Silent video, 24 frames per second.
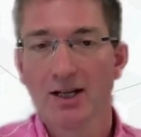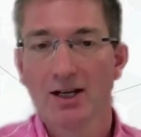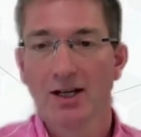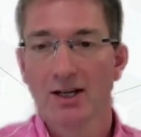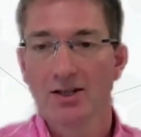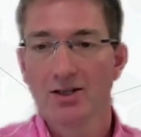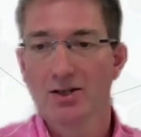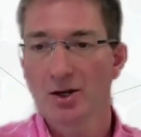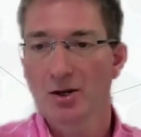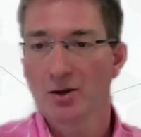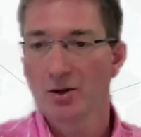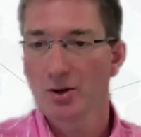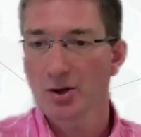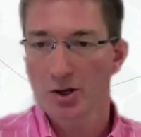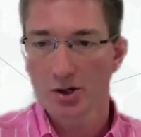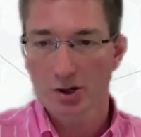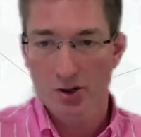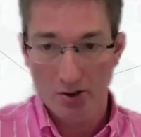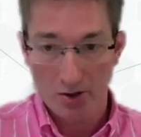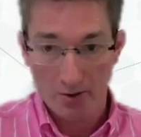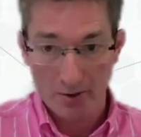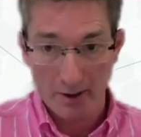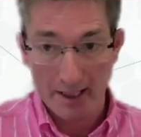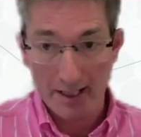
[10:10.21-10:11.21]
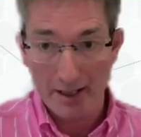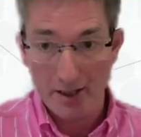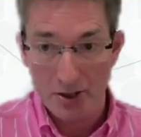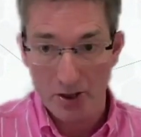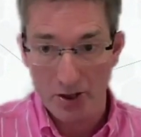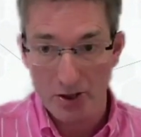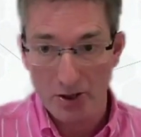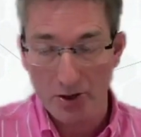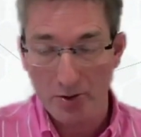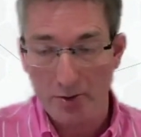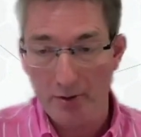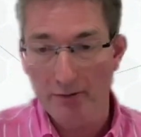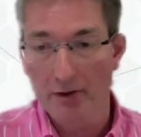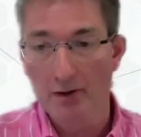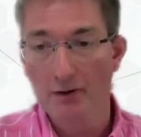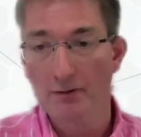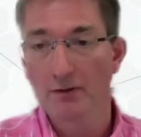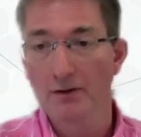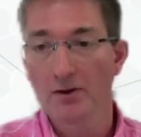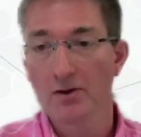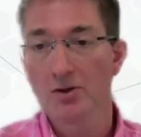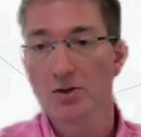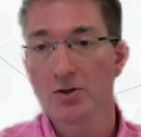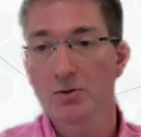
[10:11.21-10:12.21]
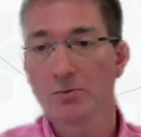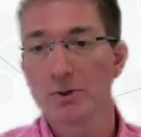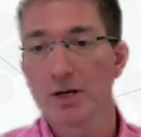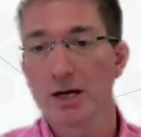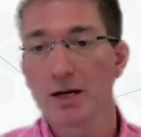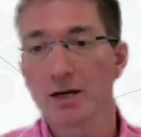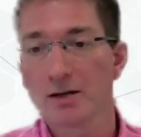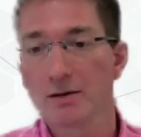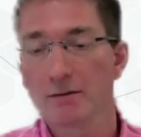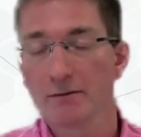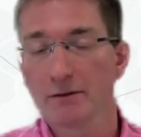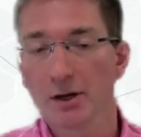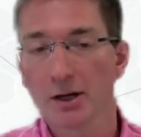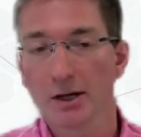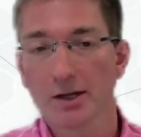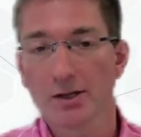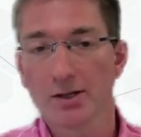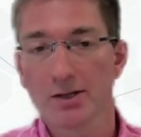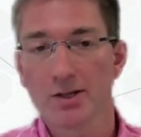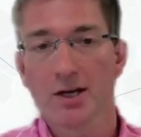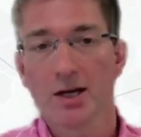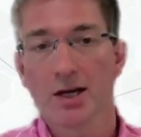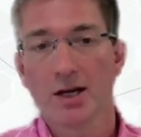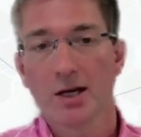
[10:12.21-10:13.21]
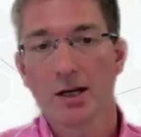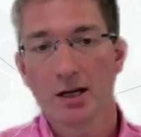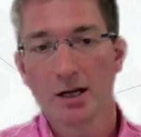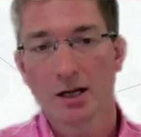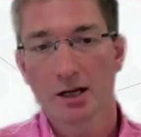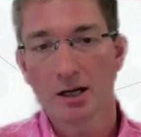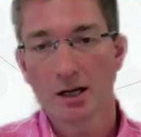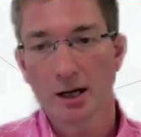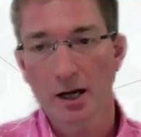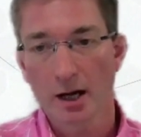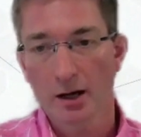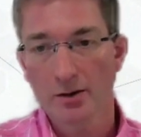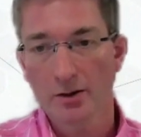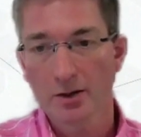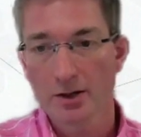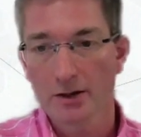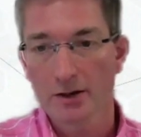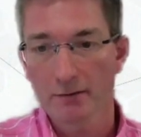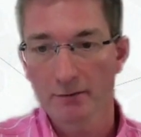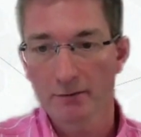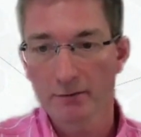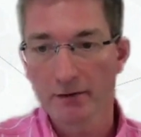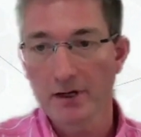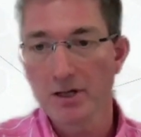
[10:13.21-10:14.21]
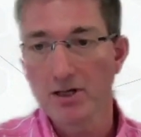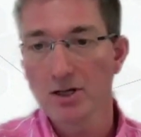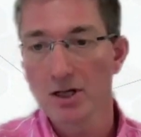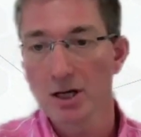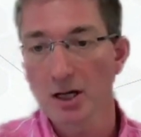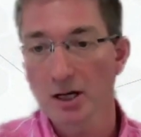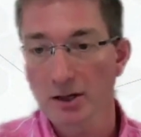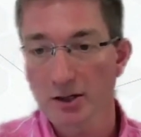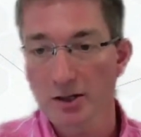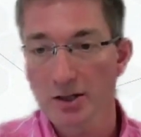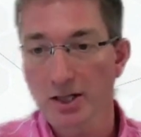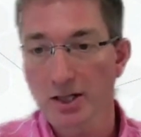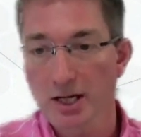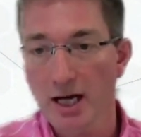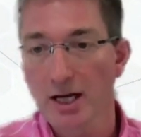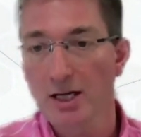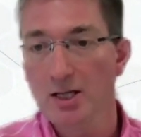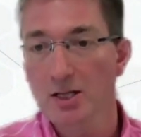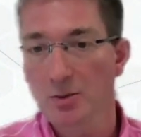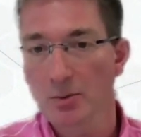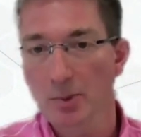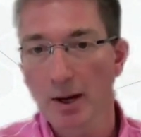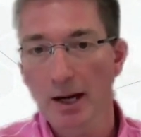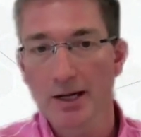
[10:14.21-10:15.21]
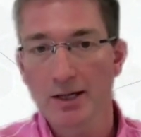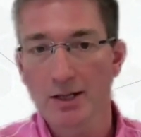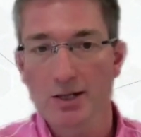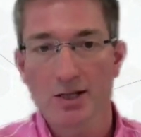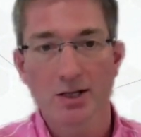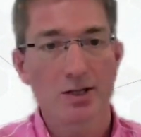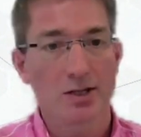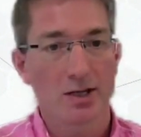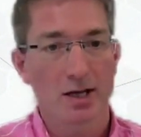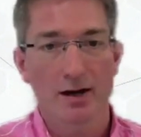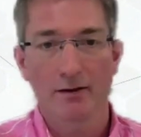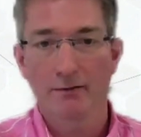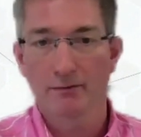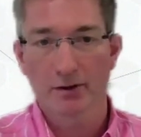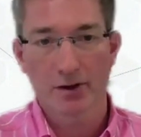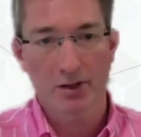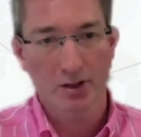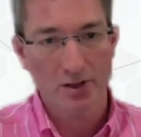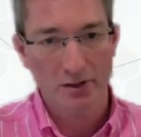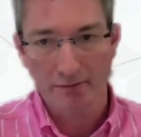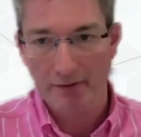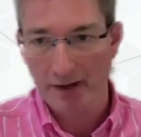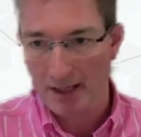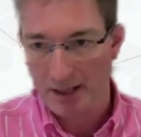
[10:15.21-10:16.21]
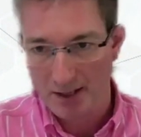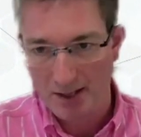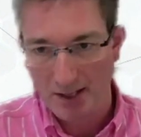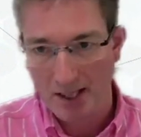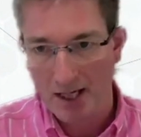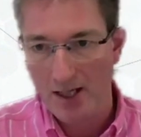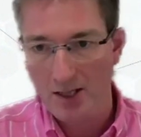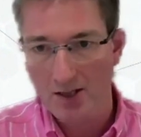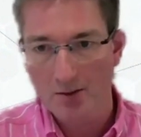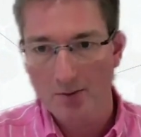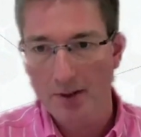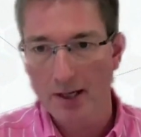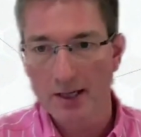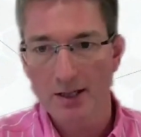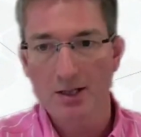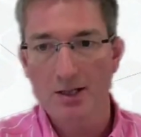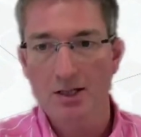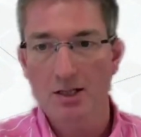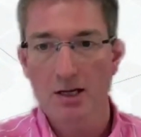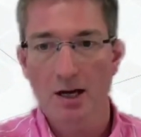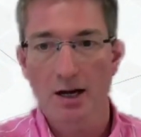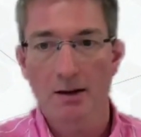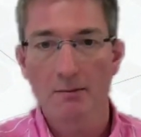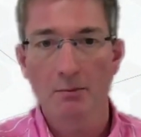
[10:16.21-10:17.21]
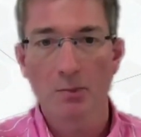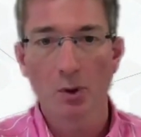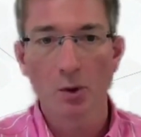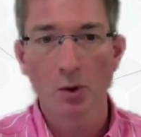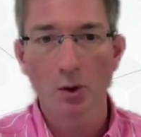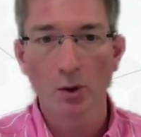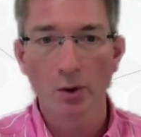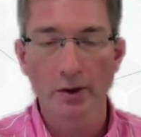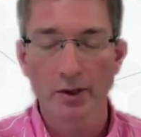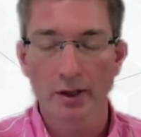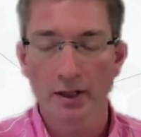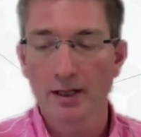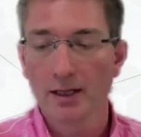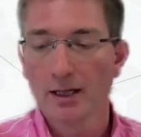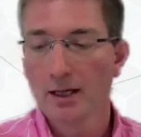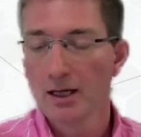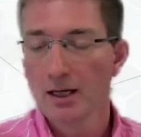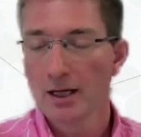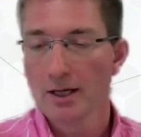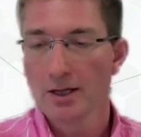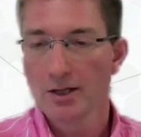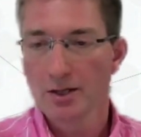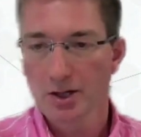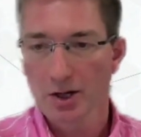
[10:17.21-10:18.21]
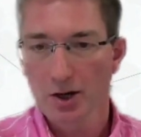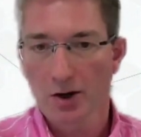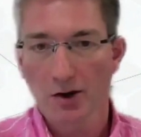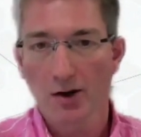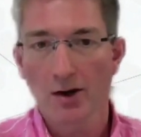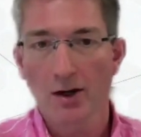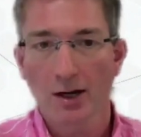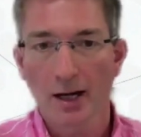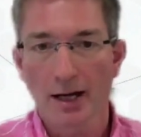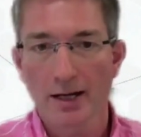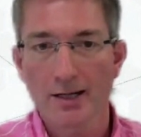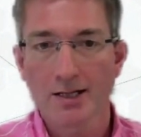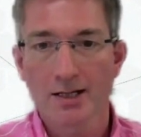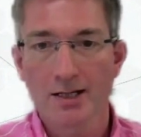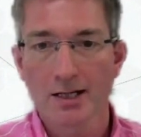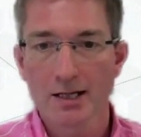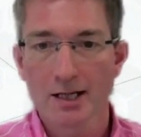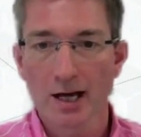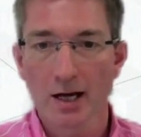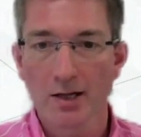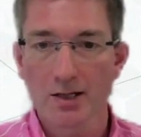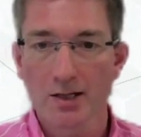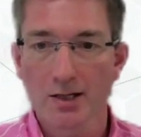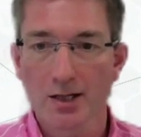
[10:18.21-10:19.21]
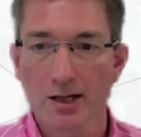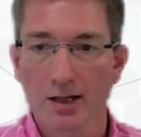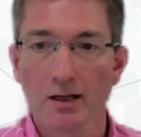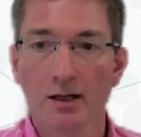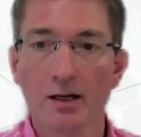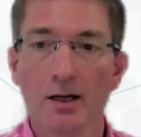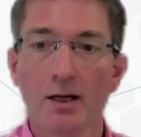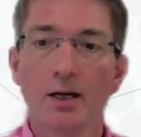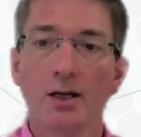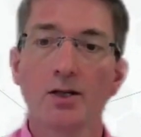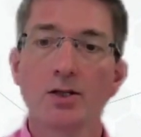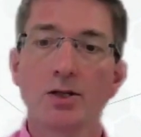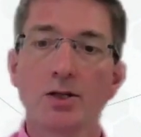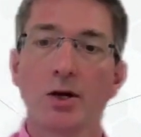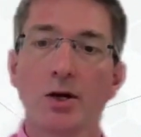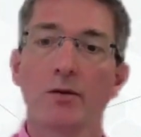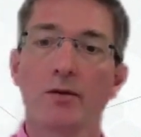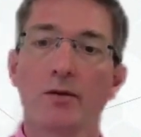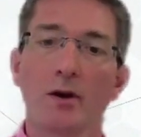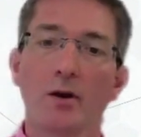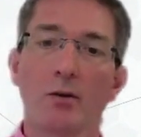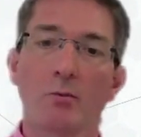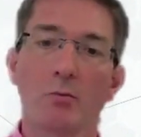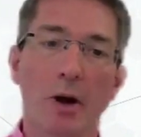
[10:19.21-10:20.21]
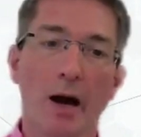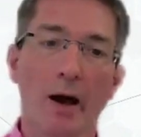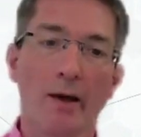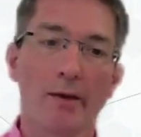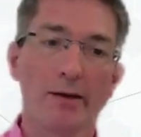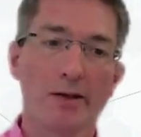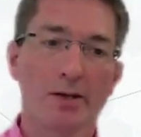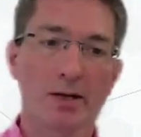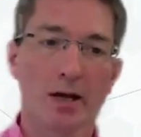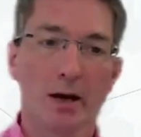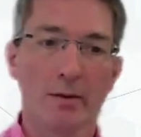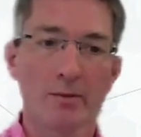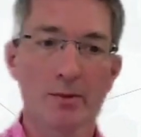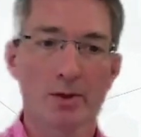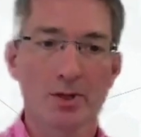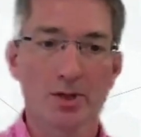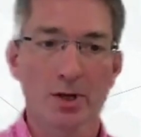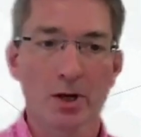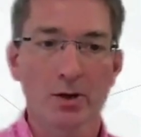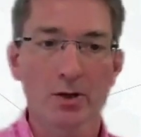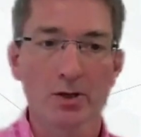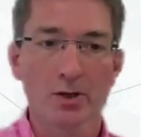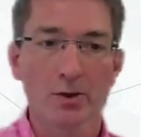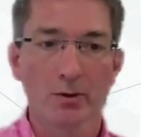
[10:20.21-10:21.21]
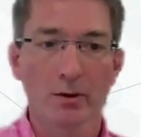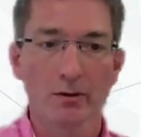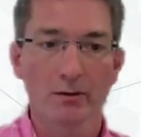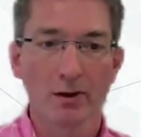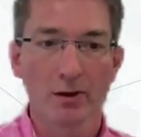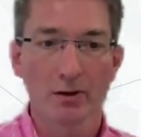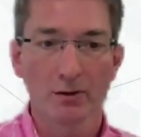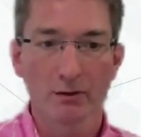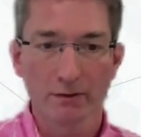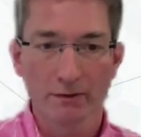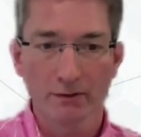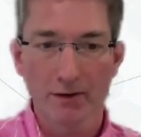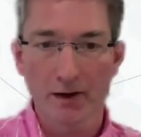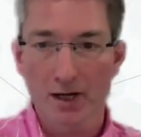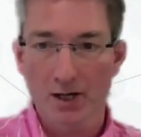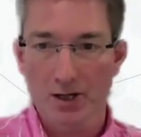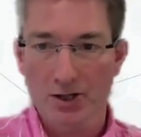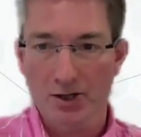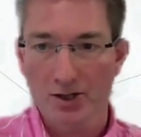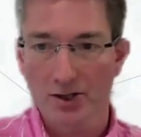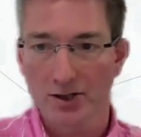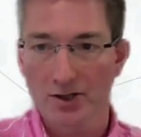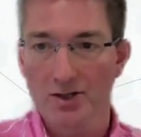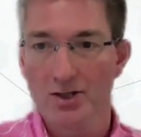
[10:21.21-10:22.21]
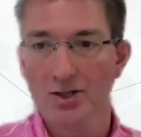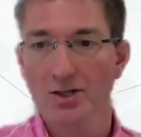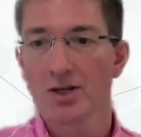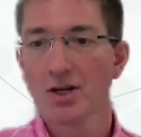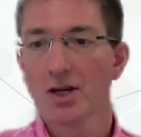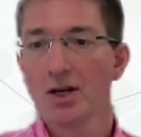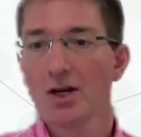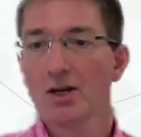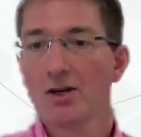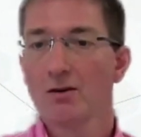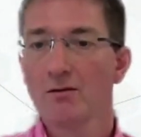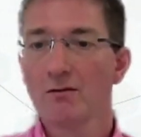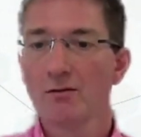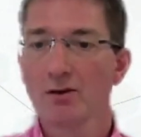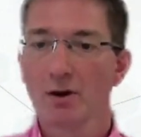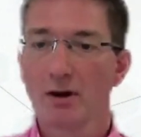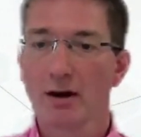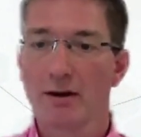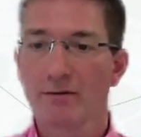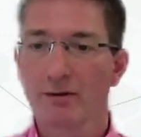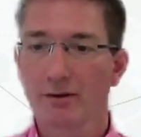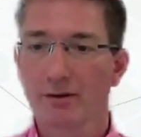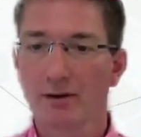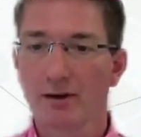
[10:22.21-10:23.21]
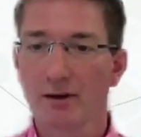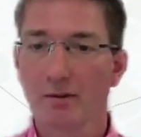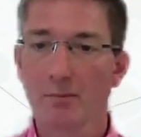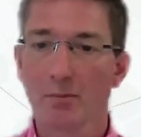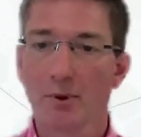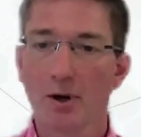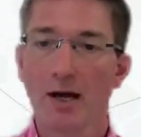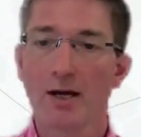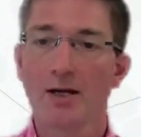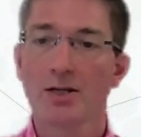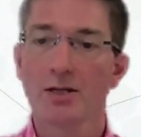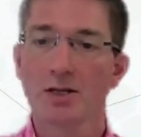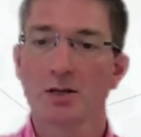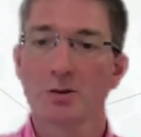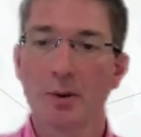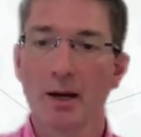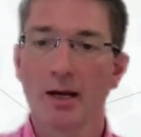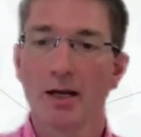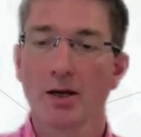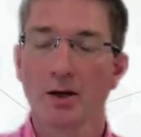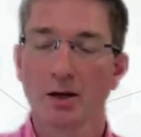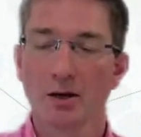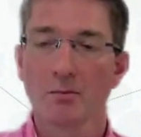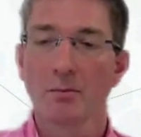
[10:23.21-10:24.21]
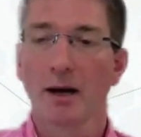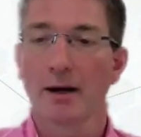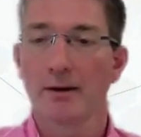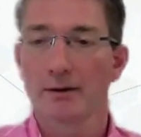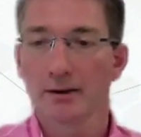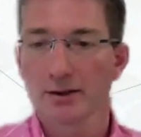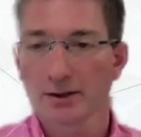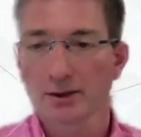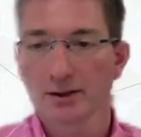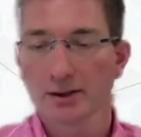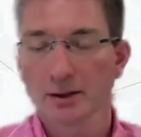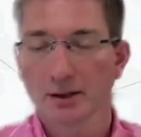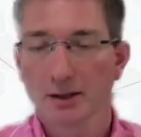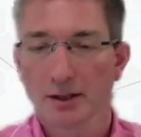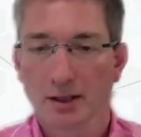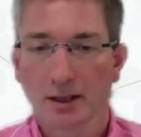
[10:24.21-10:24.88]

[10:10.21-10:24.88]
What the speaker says: And so you can do a literature review for the subject device. You can go to the vigilance databases, the adverse events databases like BOARD, and start collating data so that by the time the CER review finishes, you've got everything in place to make your comparison.